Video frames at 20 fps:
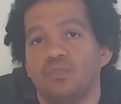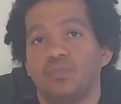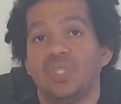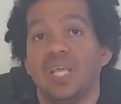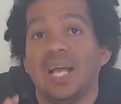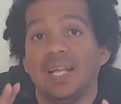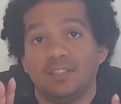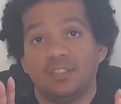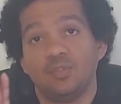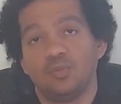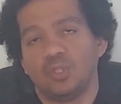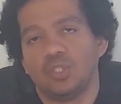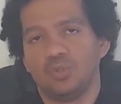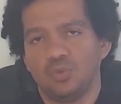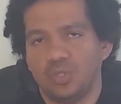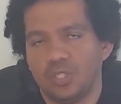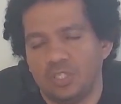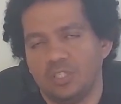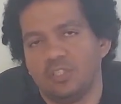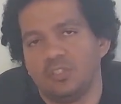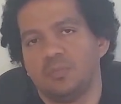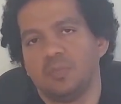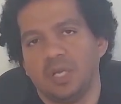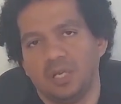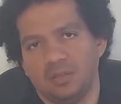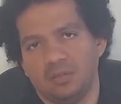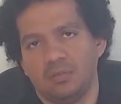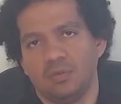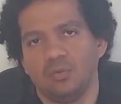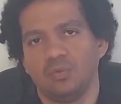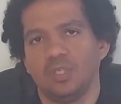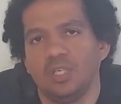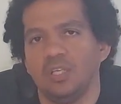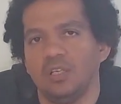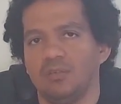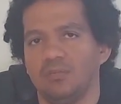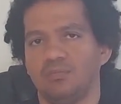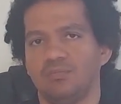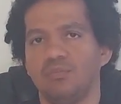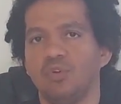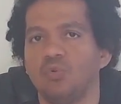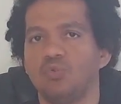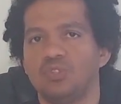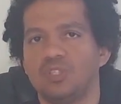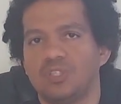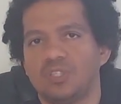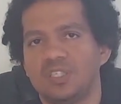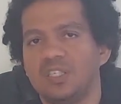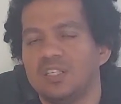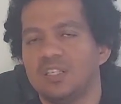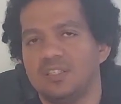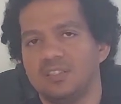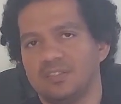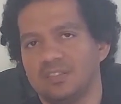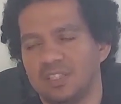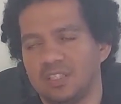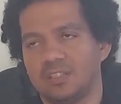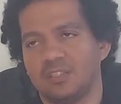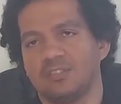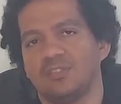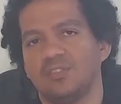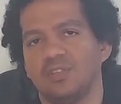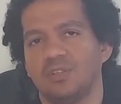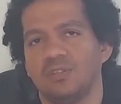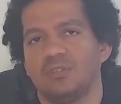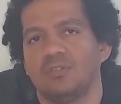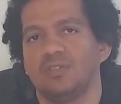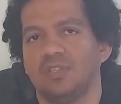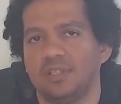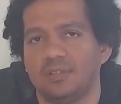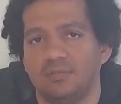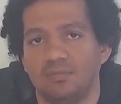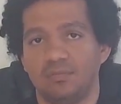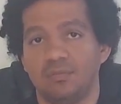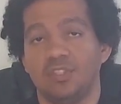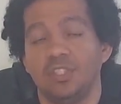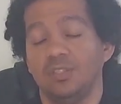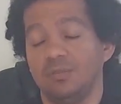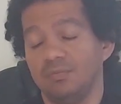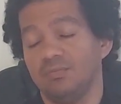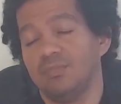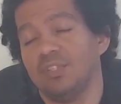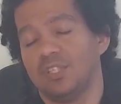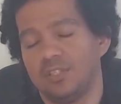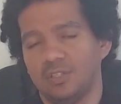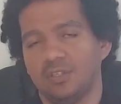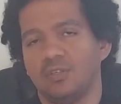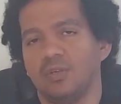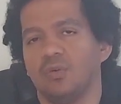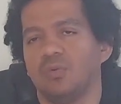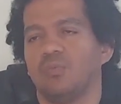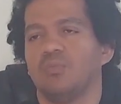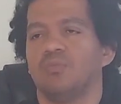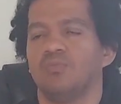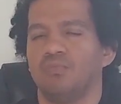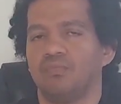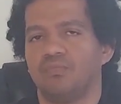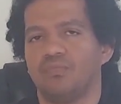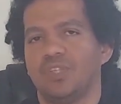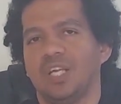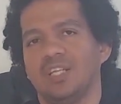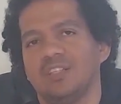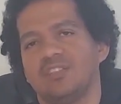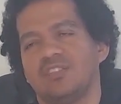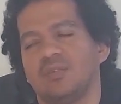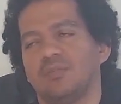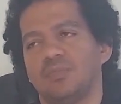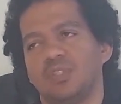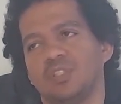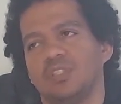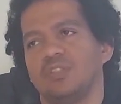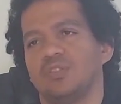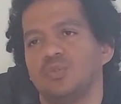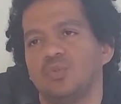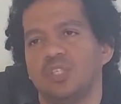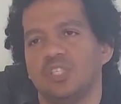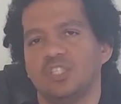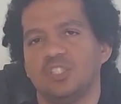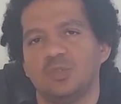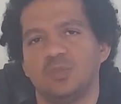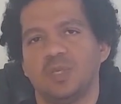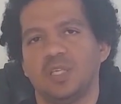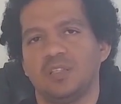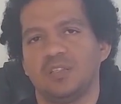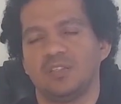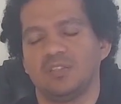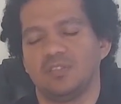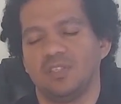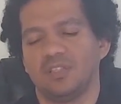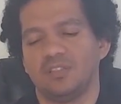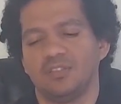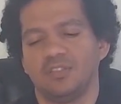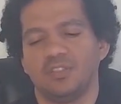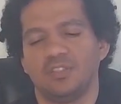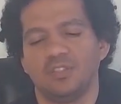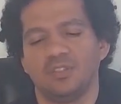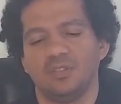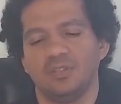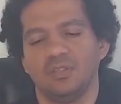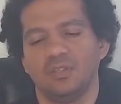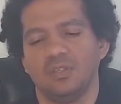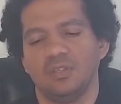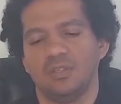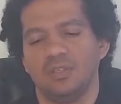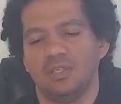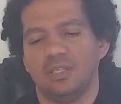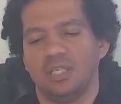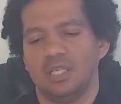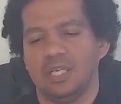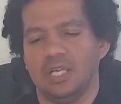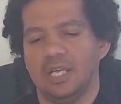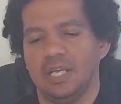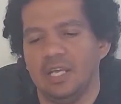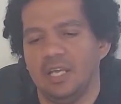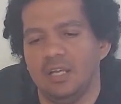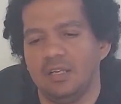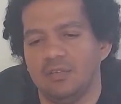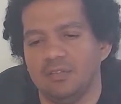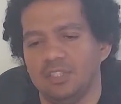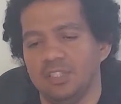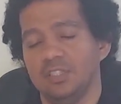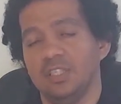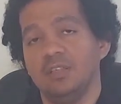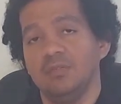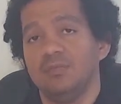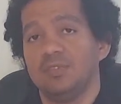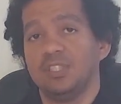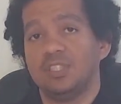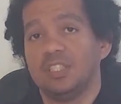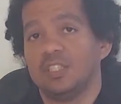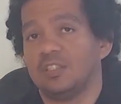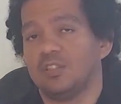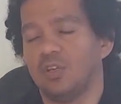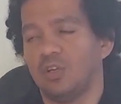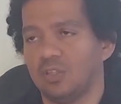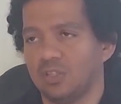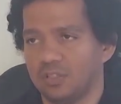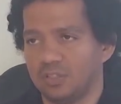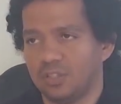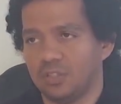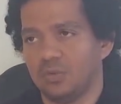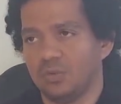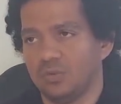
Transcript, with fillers: That's what you can expect. Okay, those are realistic results. Like, see, there you go. That's something that you can expect essentially. And you see, you did it all on your